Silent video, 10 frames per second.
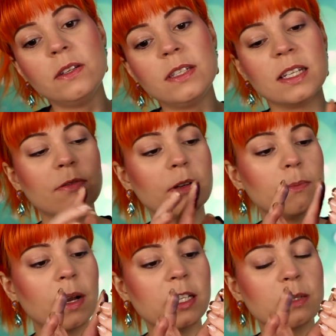This
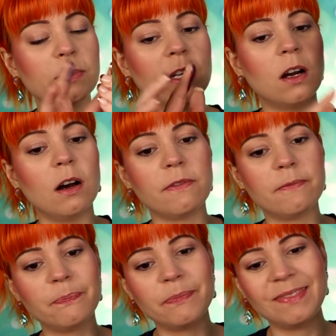reminds me of,
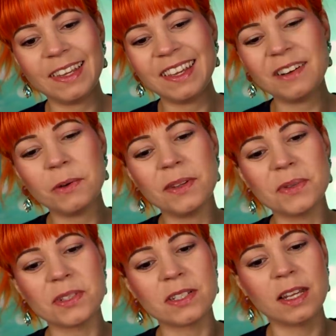you know,
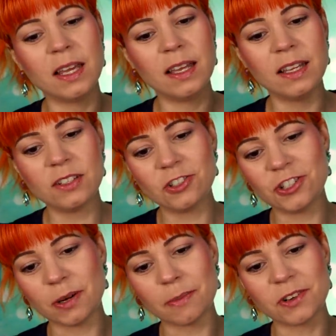those
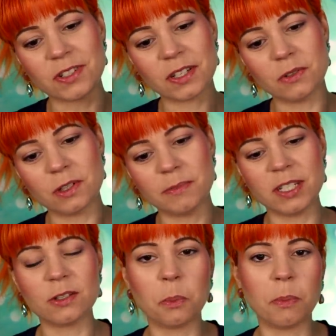shimmers that used to be
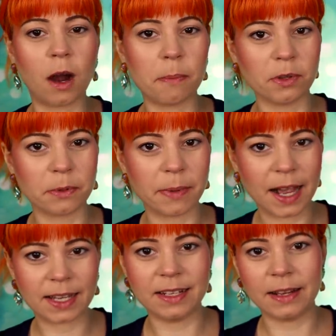so popular
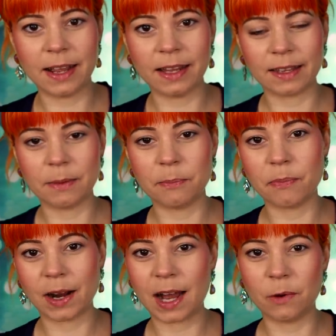back in the day, like a
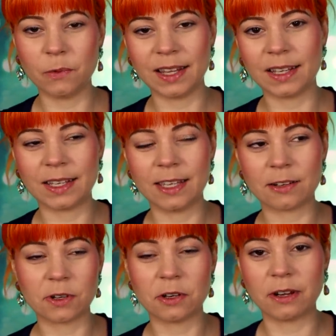brown with like
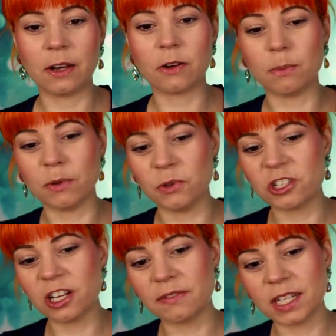either a green or a blue
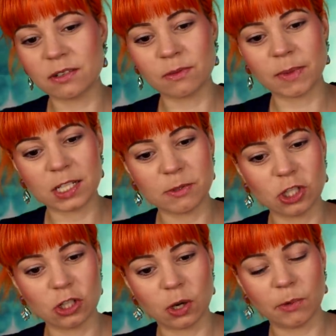shift. This reminds me
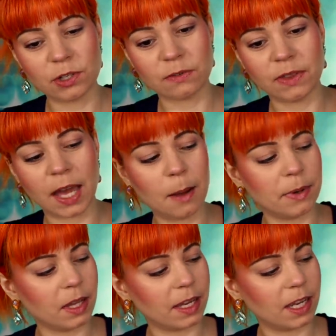so much of that,
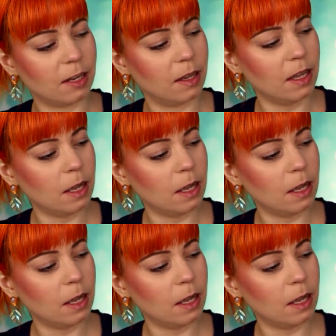but like in the